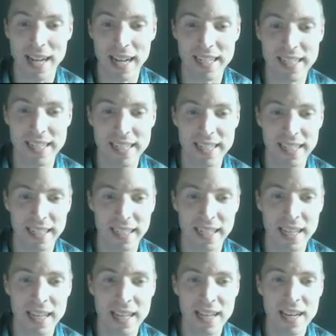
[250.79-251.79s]
I can
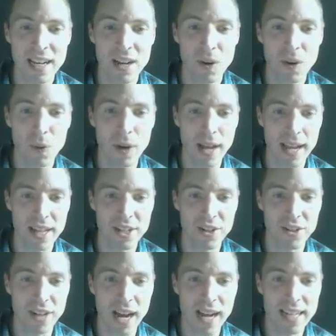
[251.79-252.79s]
see what
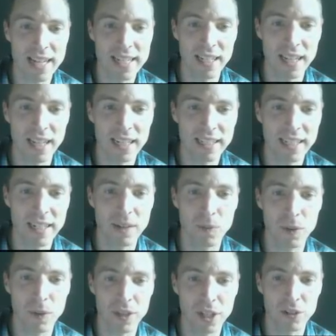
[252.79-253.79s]
answers I selected
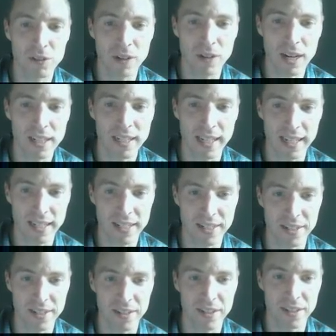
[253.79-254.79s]
and what the correct
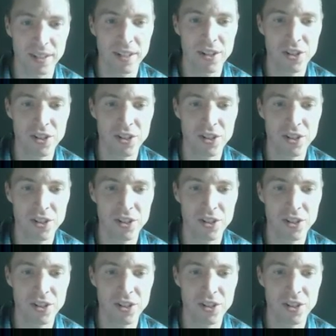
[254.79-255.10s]
answer